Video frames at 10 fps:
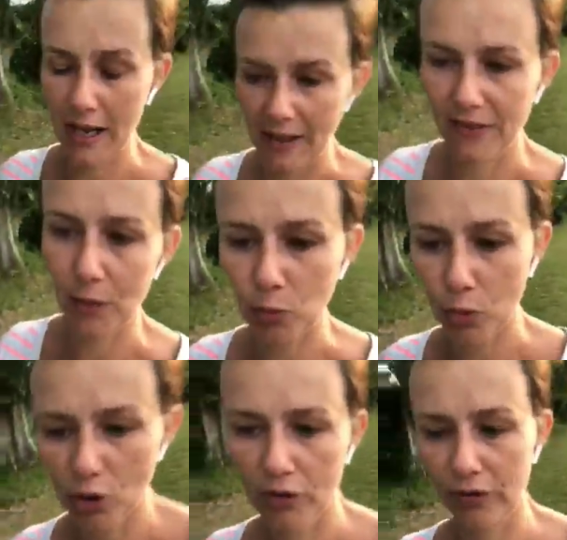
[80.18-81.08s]
and then
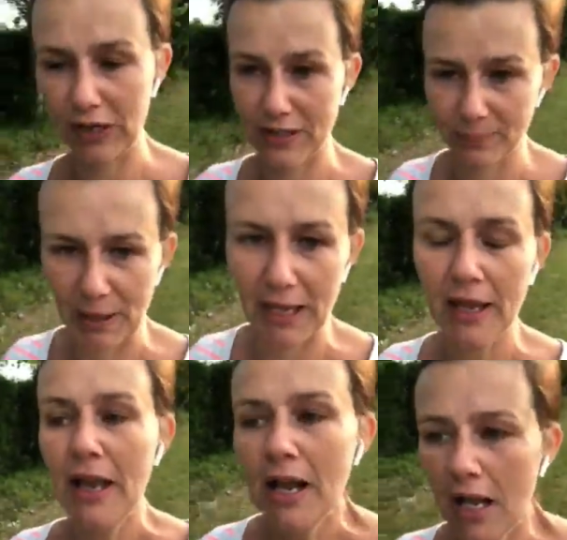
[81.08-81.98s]
walk for a little bit,
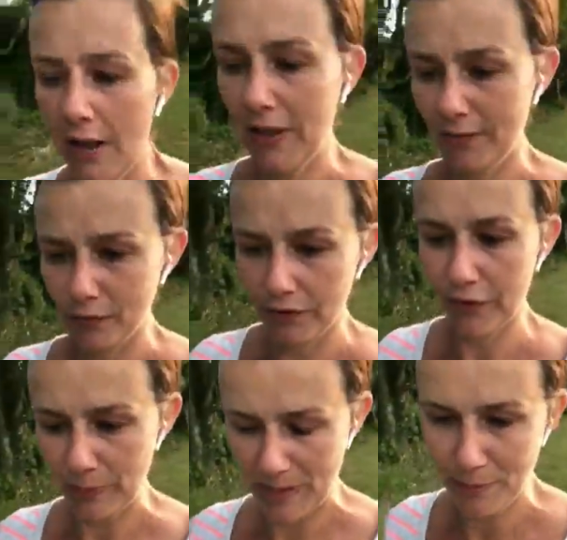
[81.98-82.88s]
and then run
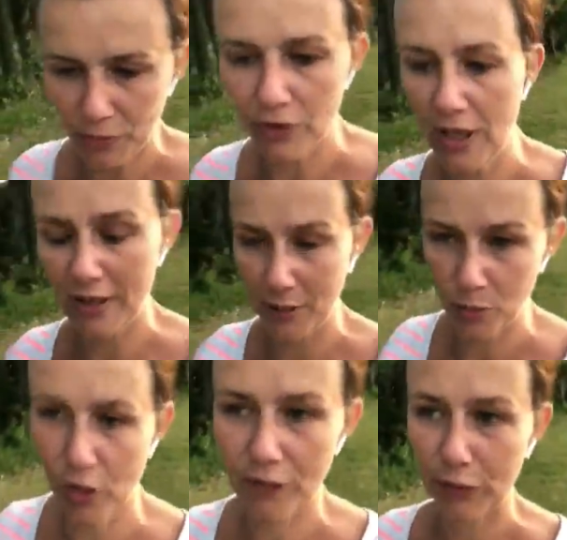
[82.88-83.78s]
for a bit more, and then
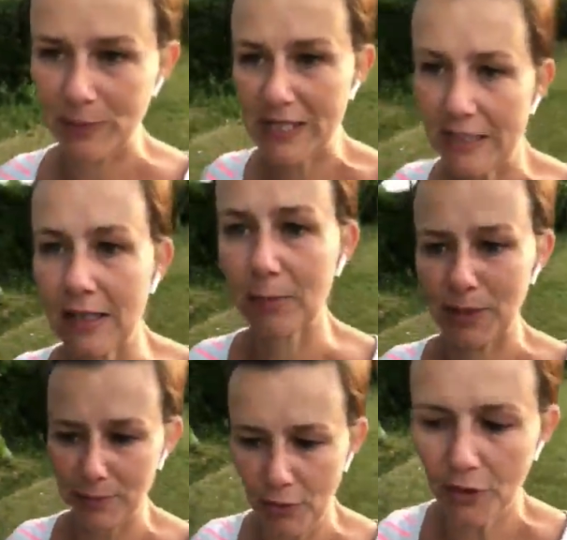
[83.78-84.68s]
walk for a little
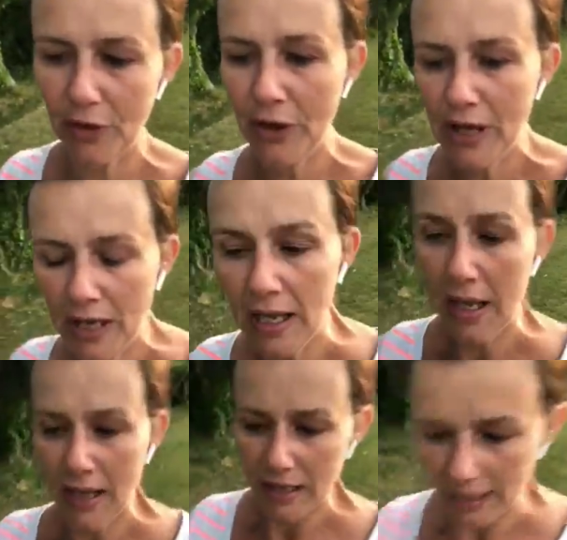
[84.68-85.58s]
bit more.
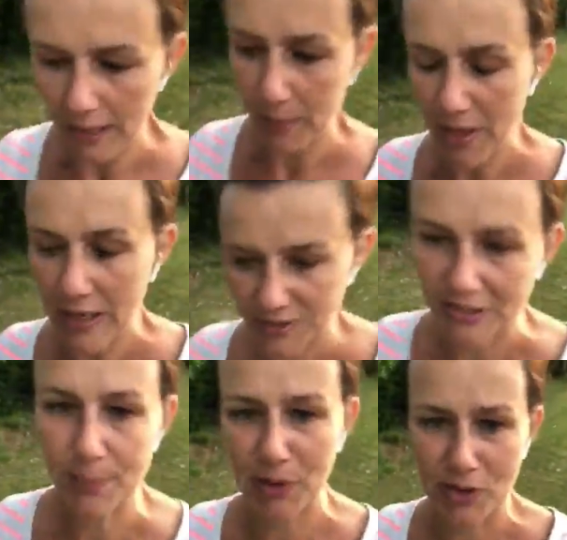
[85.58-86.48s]
So
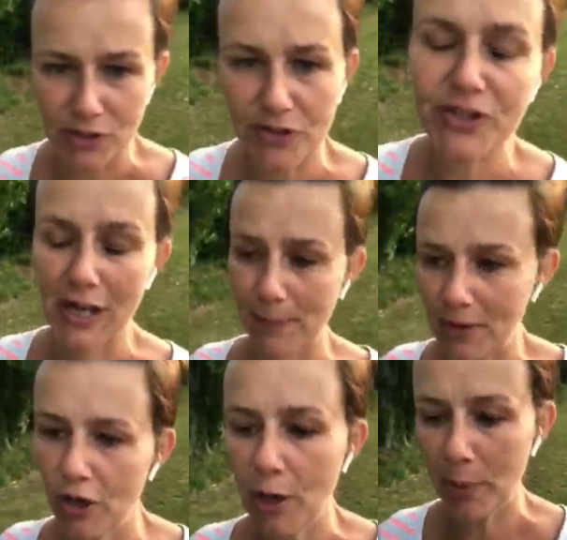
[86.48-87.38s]
it's building your
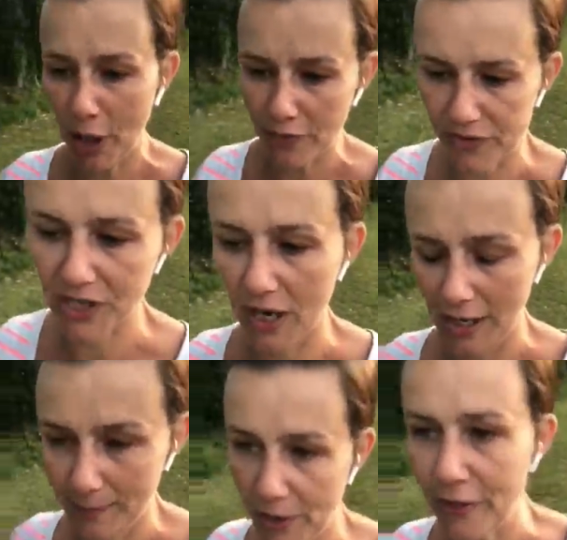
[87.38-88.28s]
stamina up over
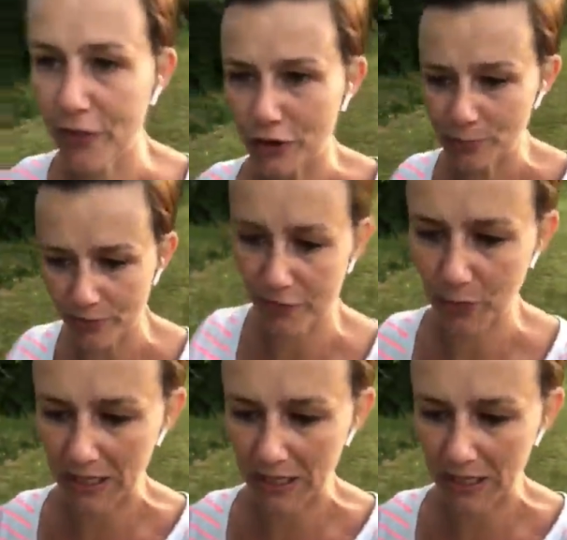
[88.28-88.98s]
time, over the number of